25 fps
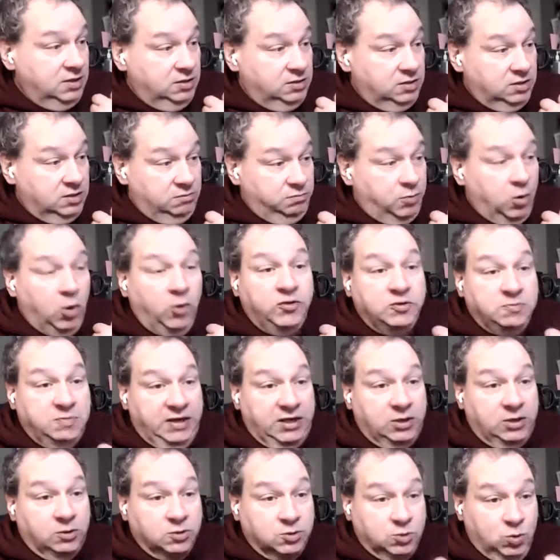Both
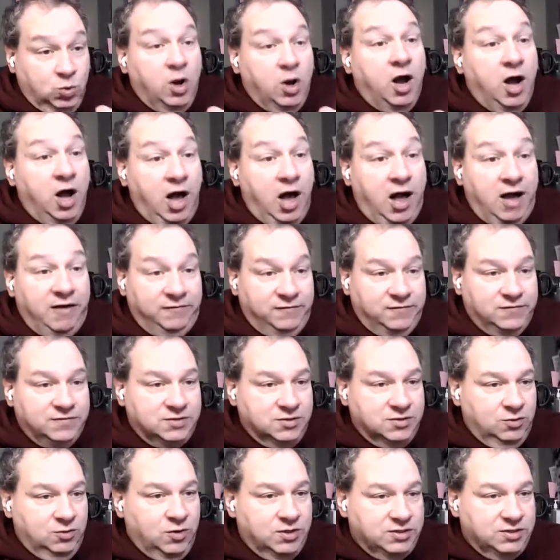speakers were off,
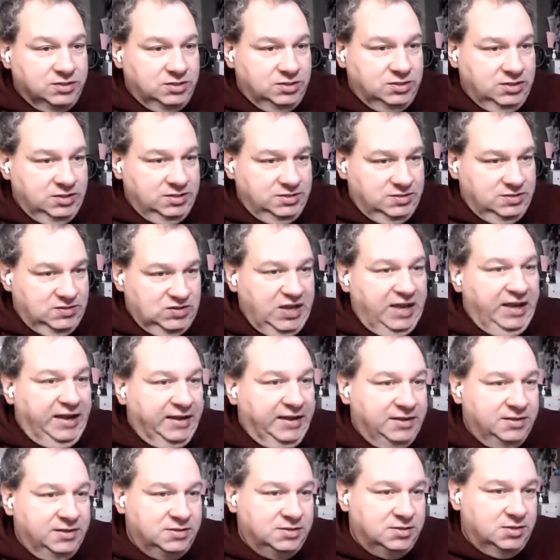so it wasn't in
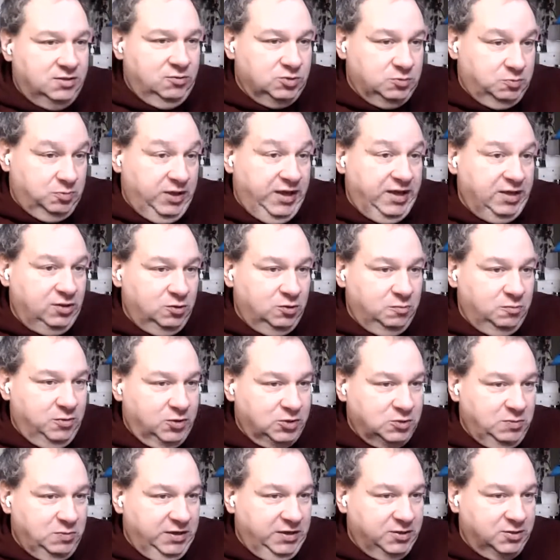sync. So it was playing through
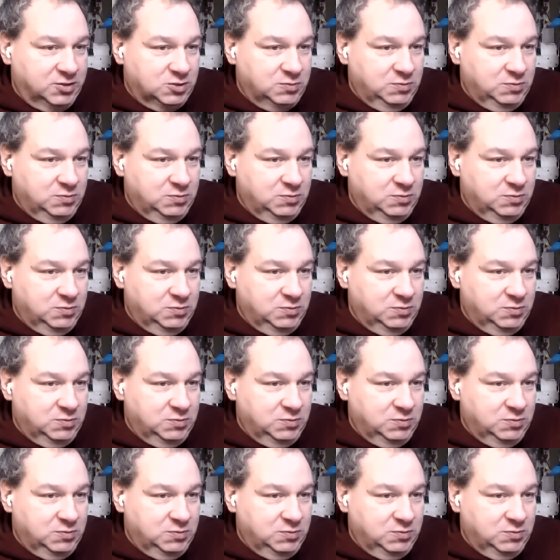both speakers,